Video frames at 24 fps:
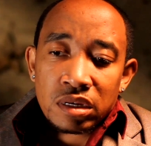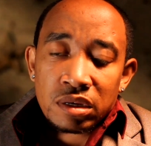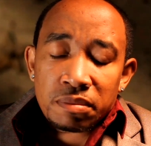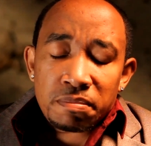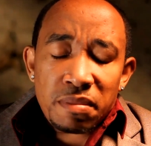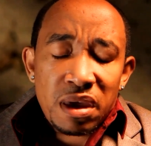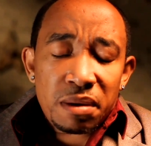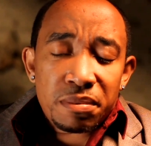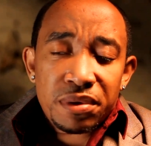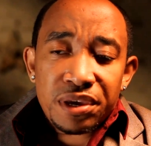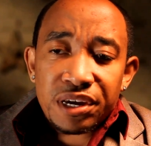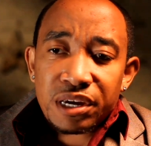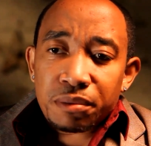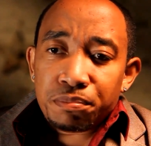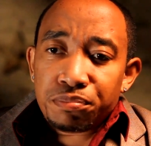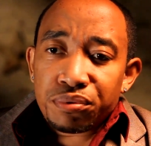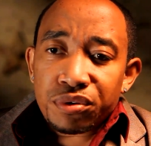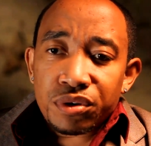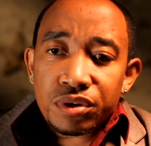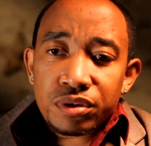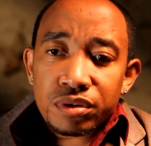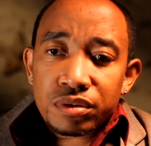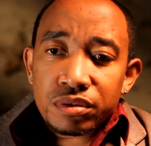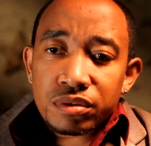Maybe you could
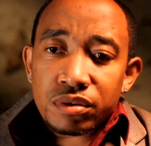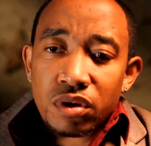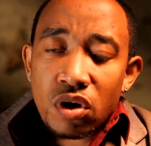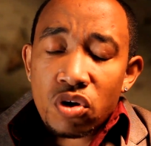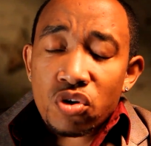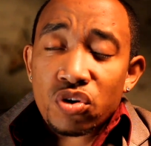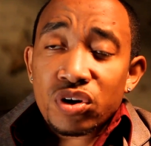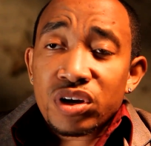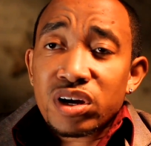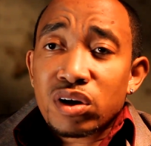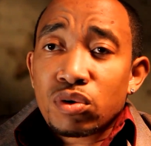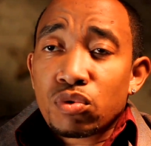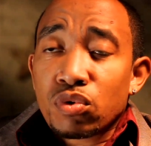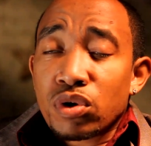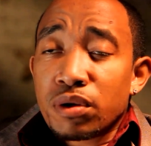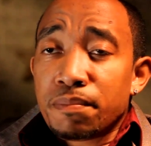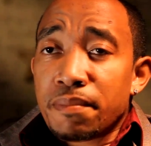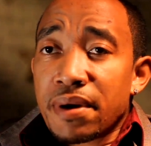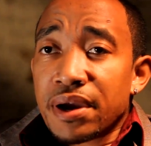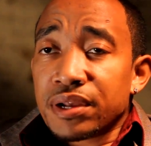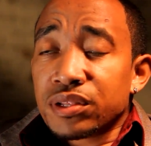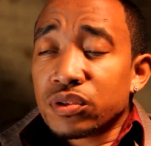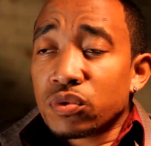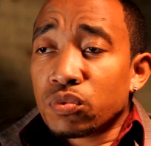put Uncle Elroy
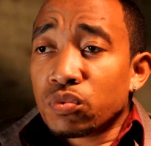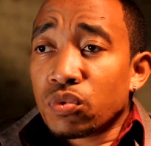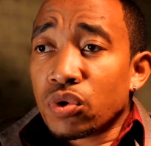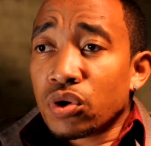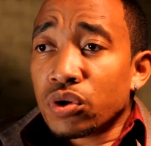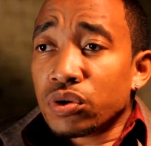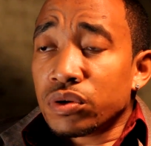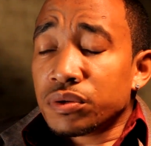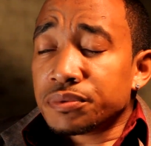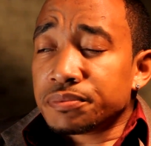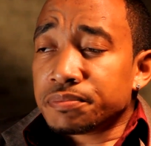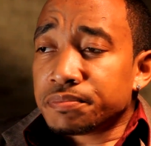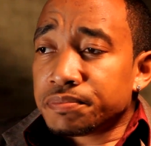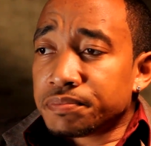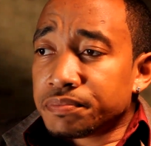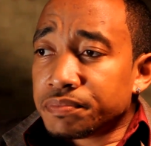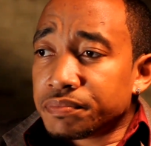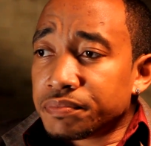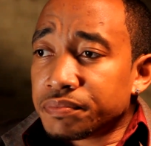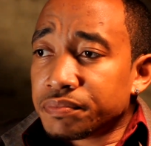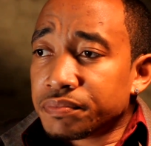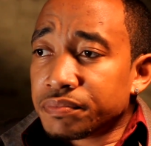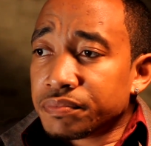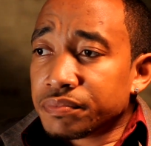back to work,
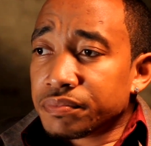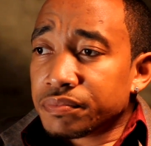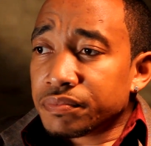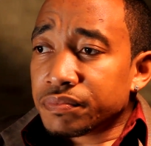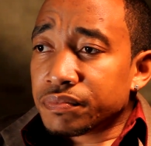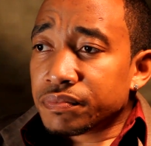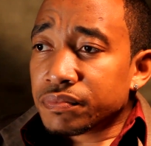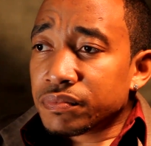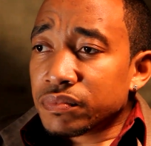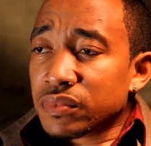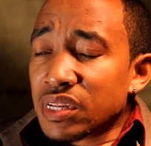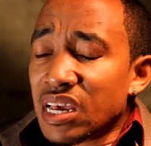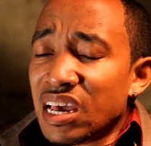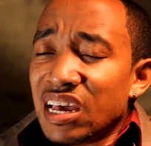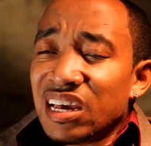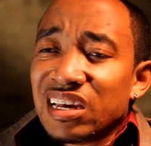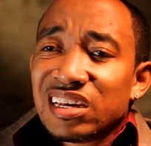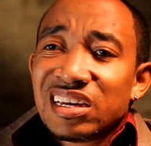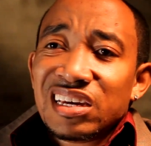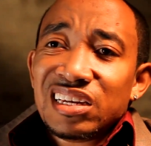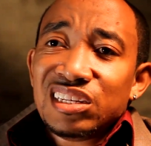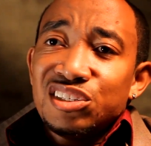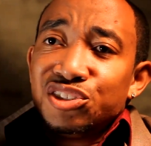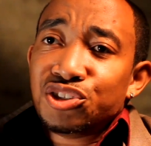
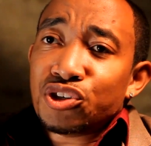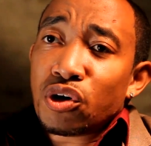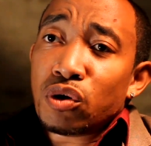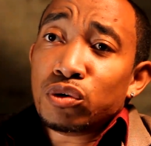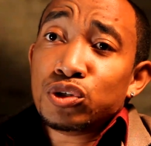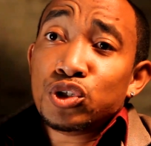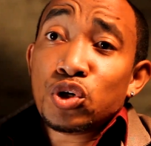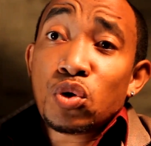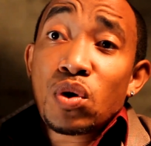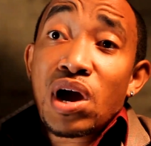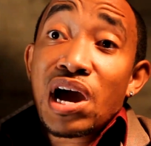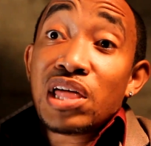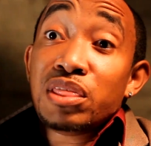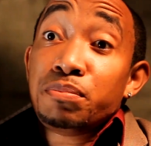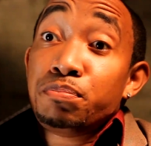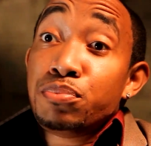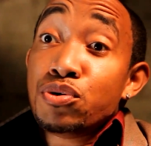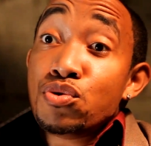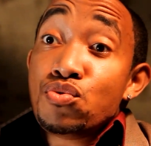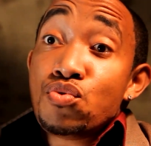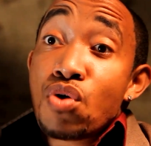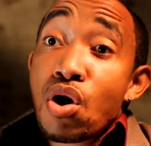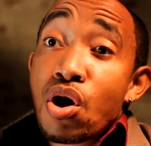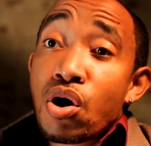get JoJo out of the
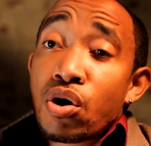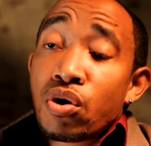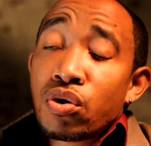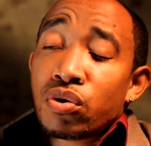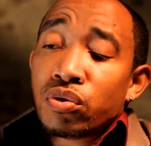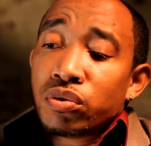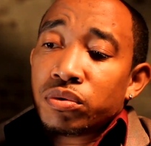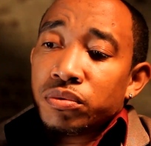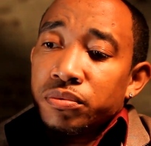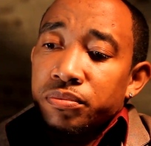pool hall.